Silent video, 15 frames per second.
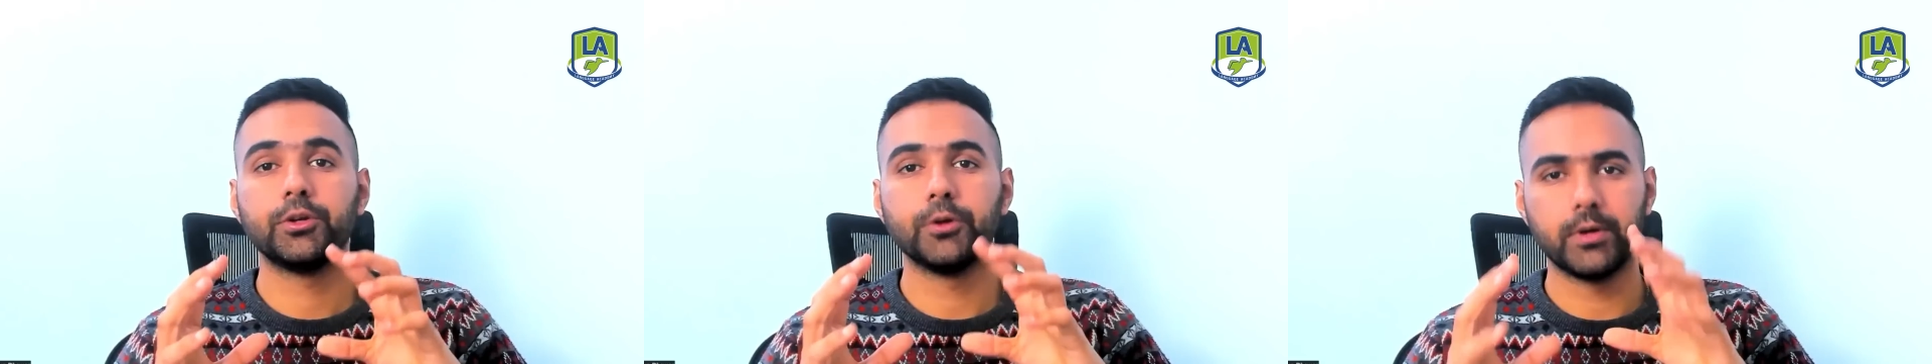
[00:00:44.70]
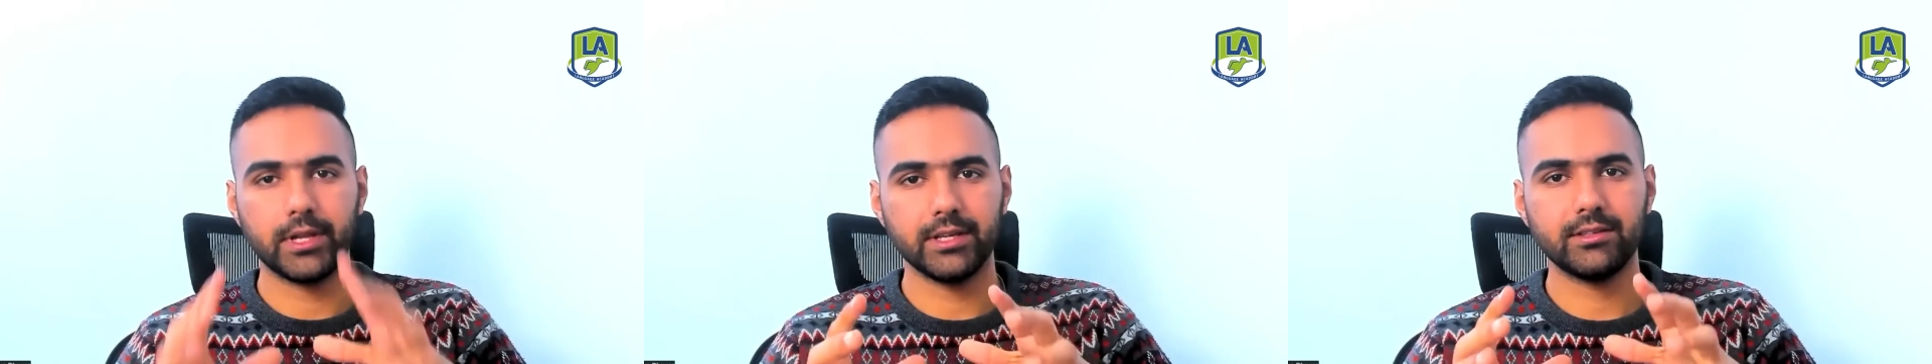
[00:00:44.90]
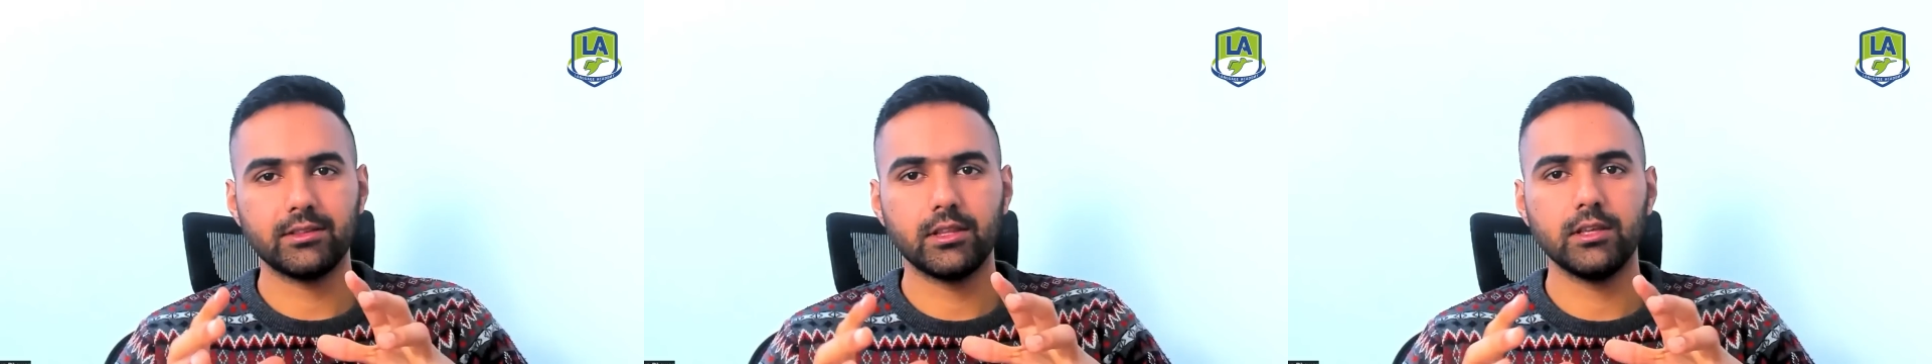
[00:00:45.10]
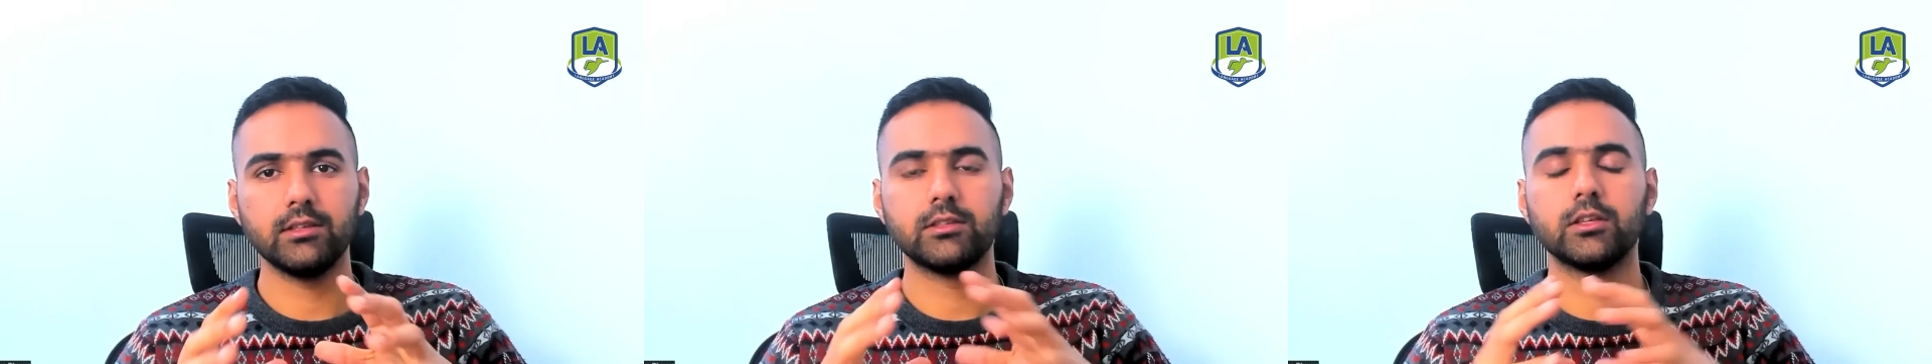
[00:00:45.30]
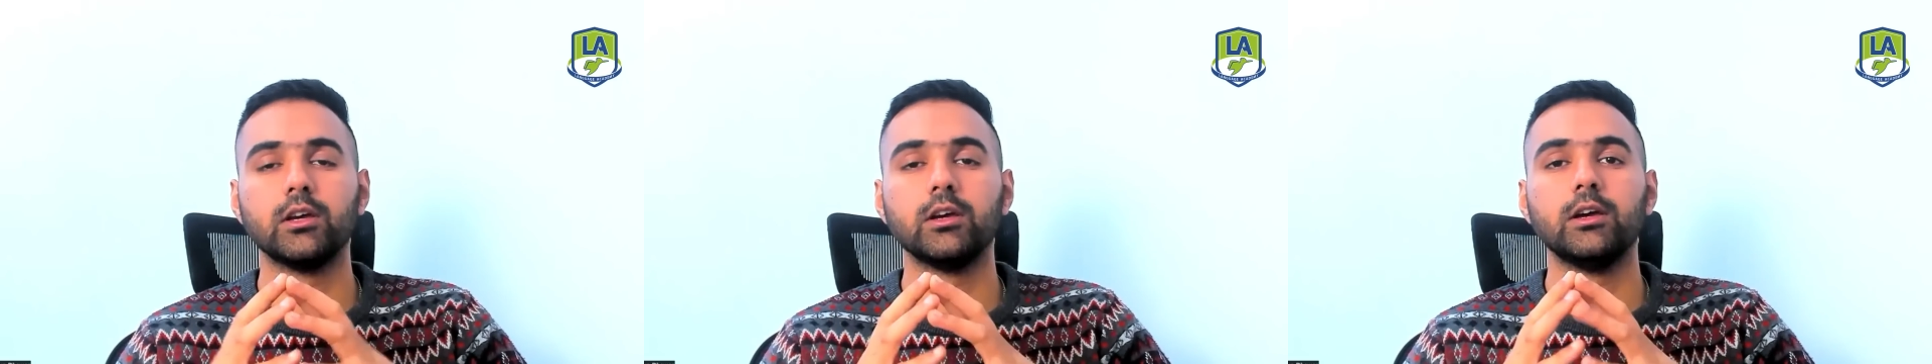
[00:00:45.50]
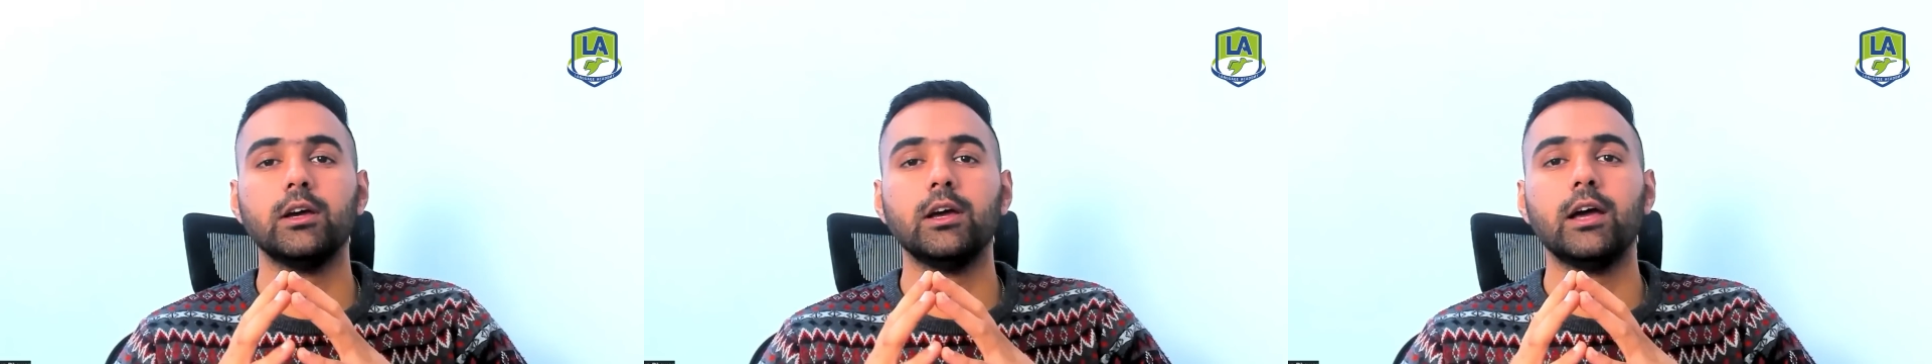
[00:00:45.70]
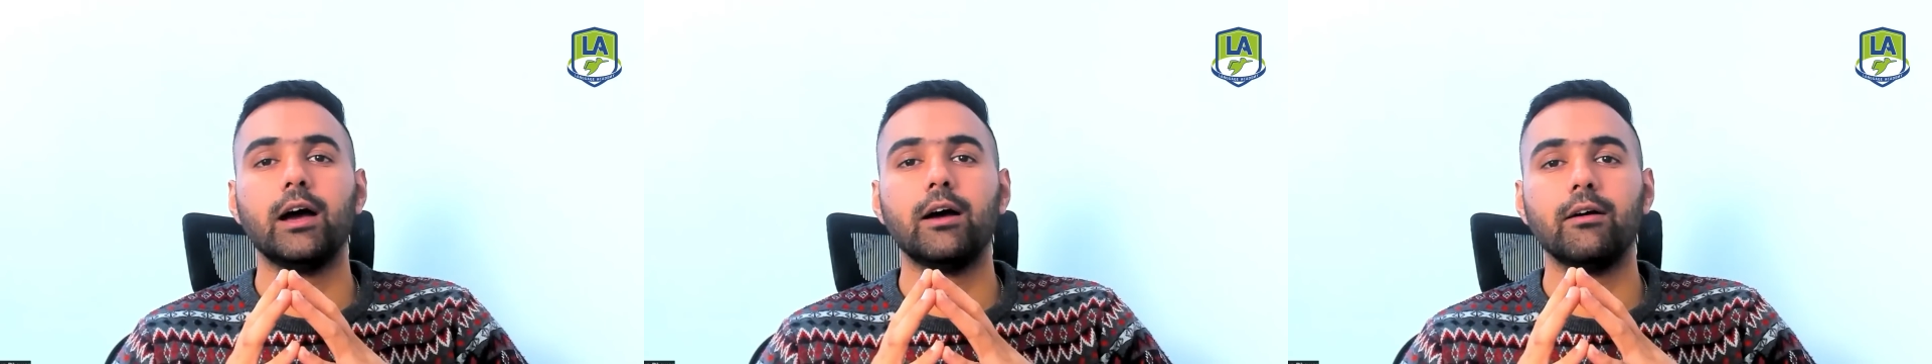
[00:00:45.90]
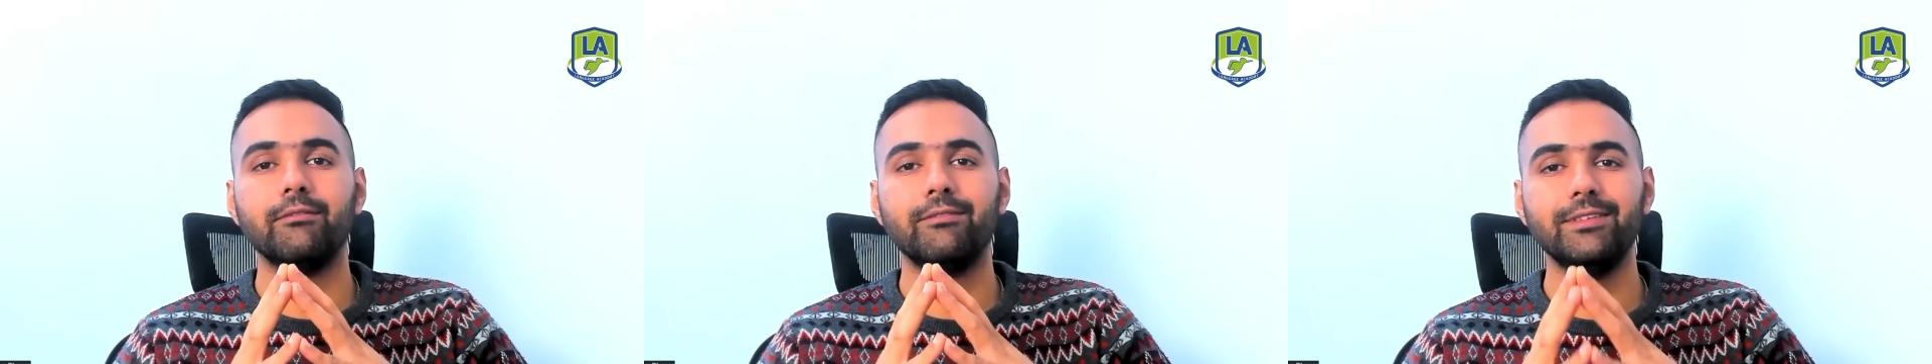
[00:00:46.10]
To test this,
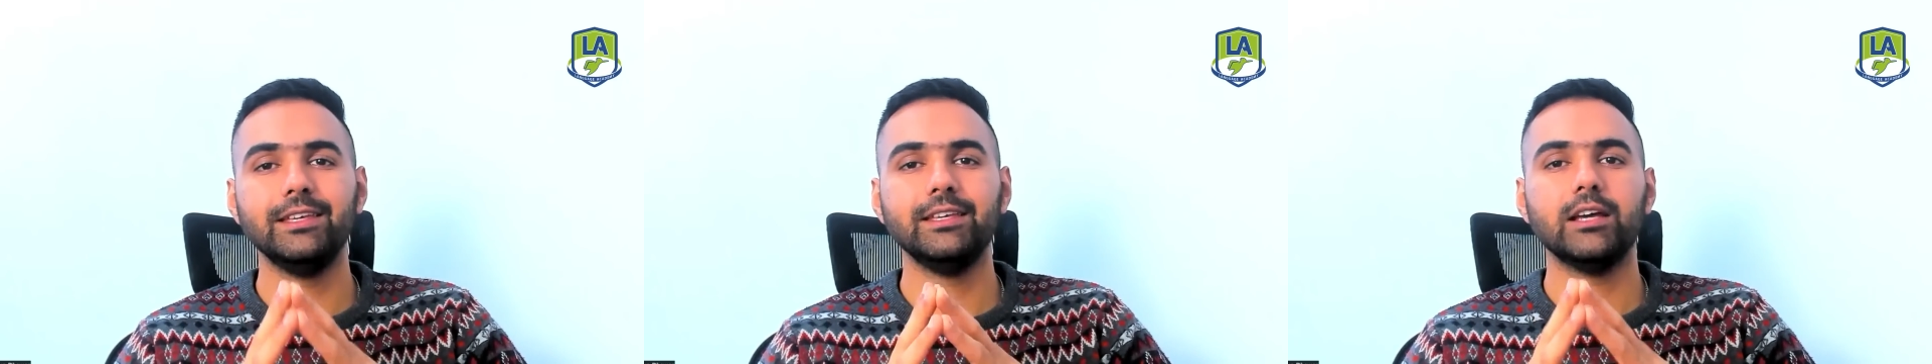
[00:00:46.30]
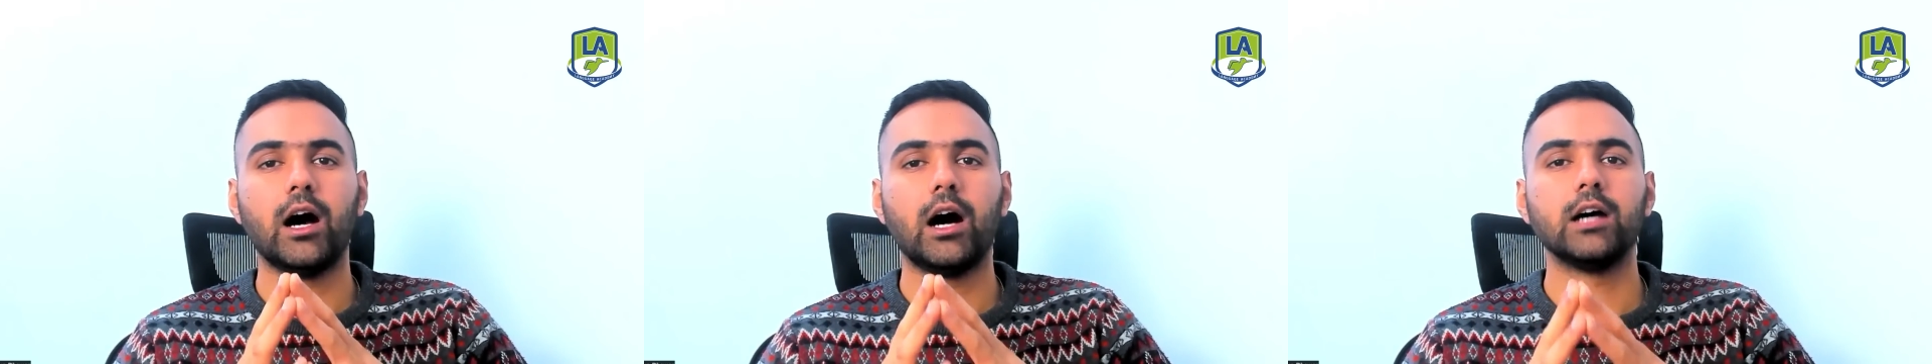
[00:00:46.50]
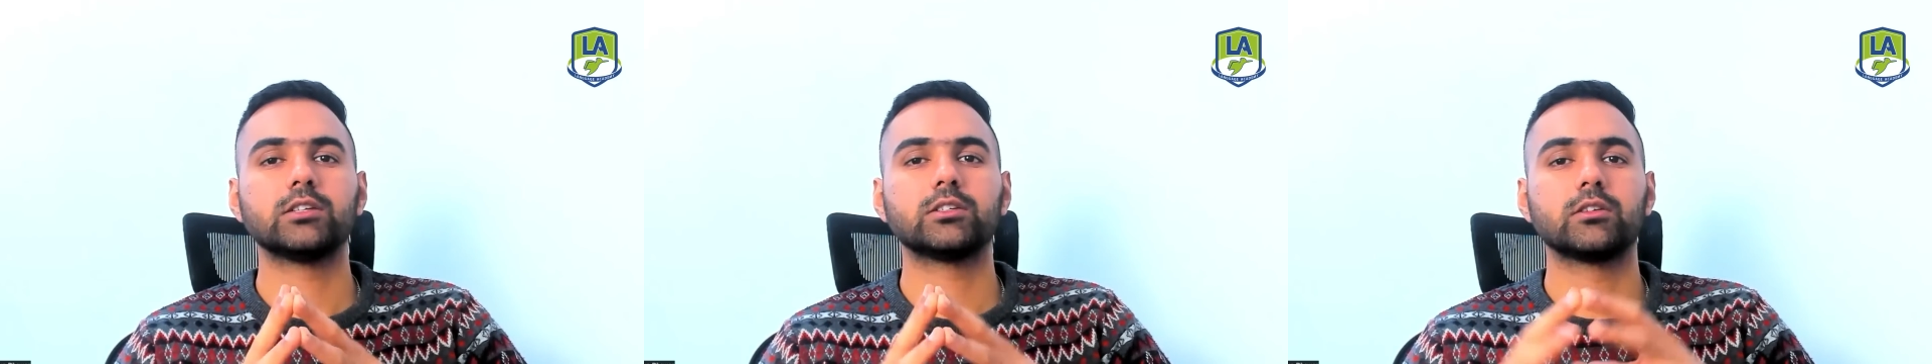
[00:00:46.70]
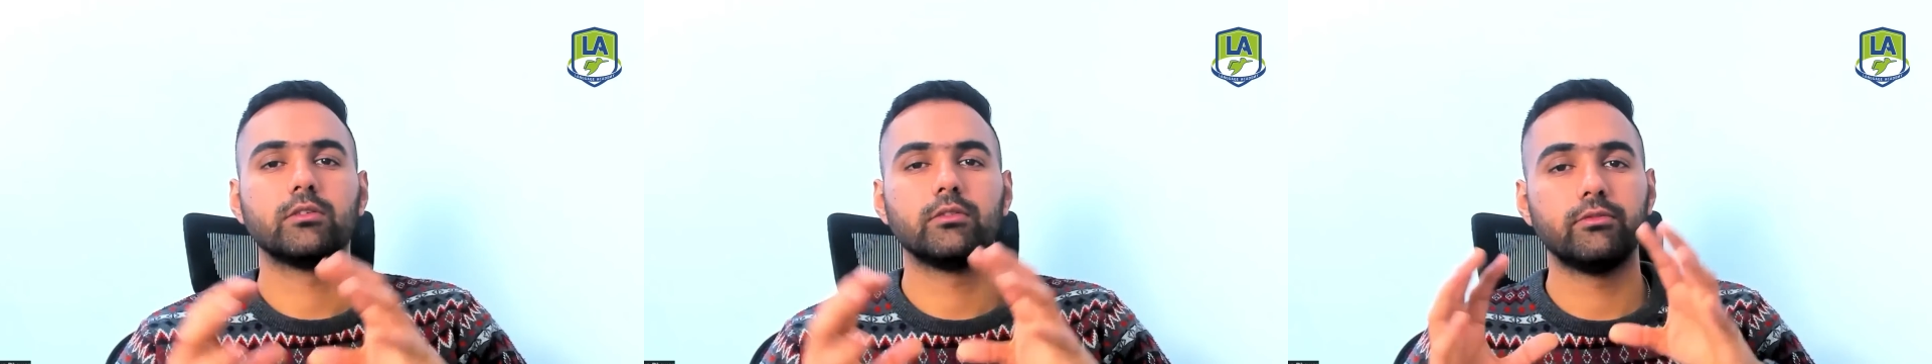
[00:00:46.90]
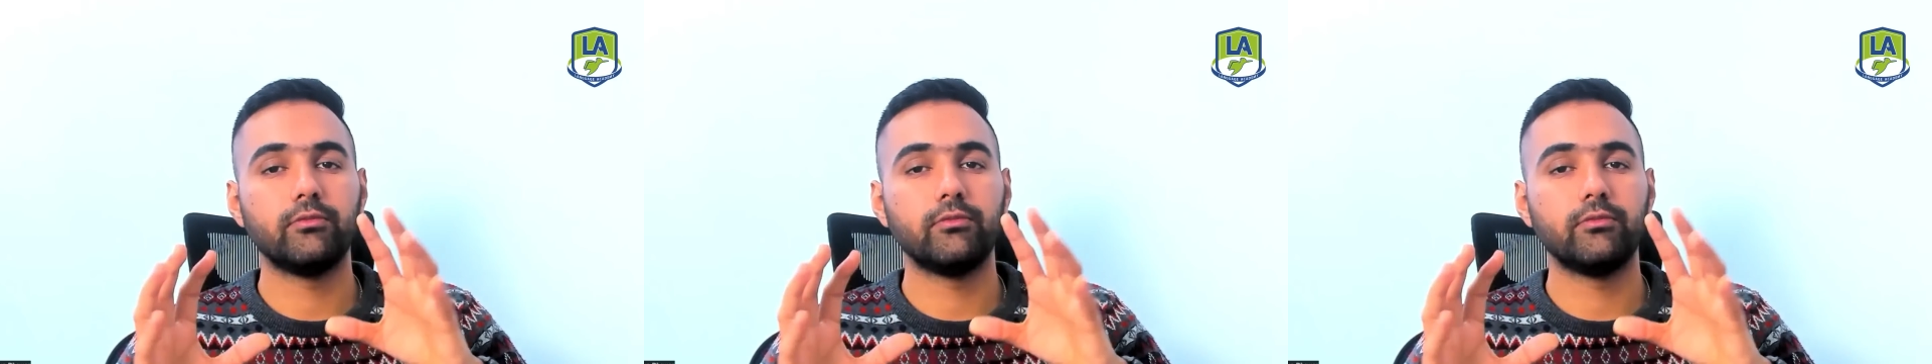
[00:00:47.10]
we asked